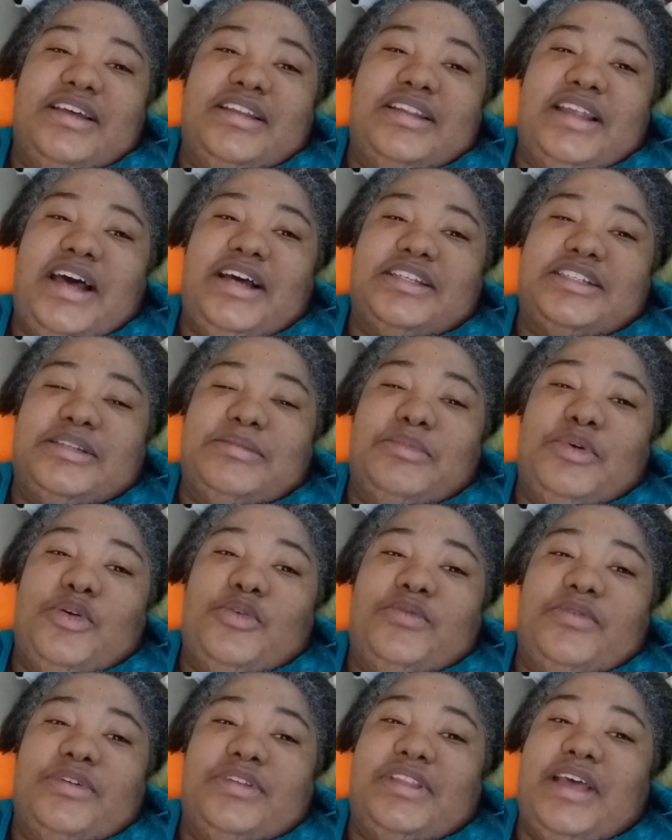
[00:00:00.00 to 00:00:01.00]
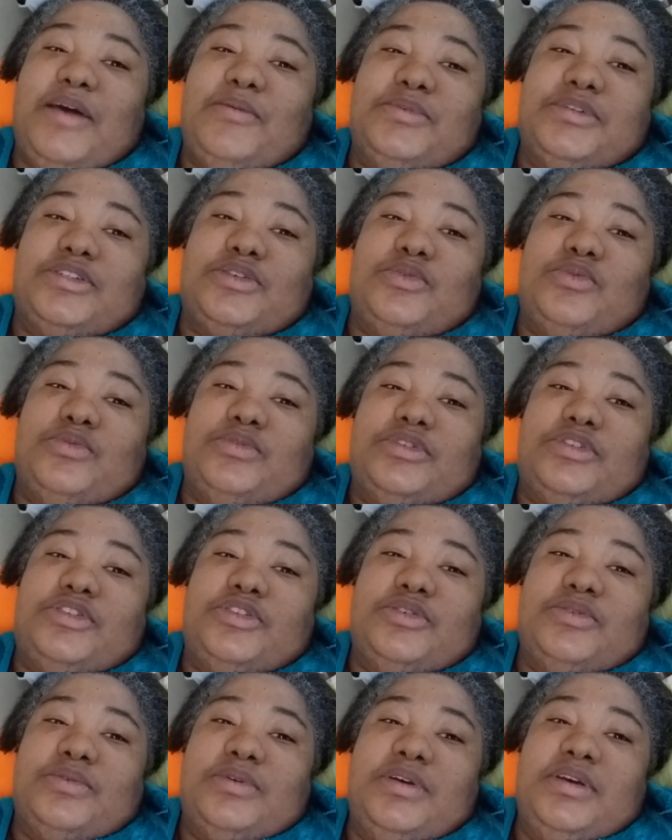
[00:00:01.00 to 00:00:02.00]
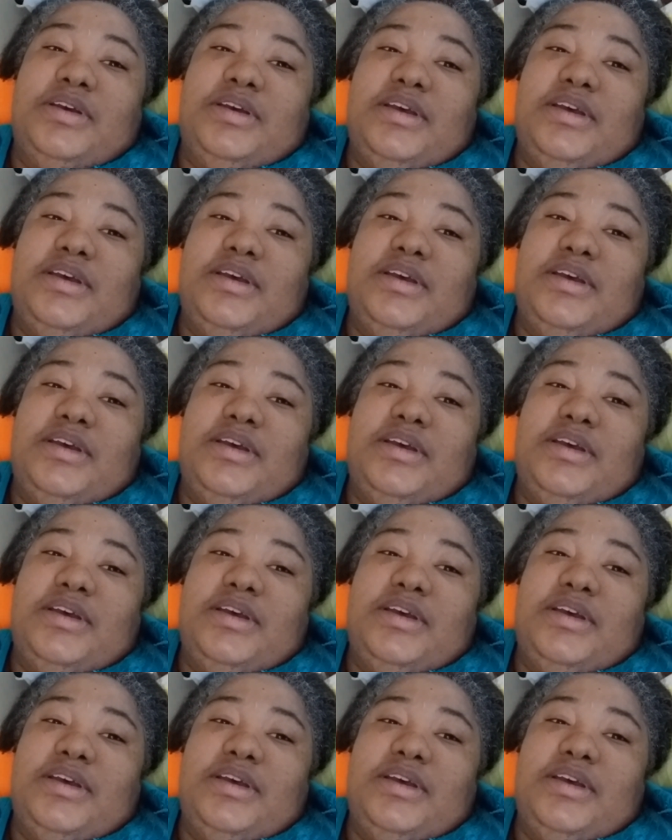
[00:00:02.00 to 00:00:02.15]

knocks him over. That was cool too.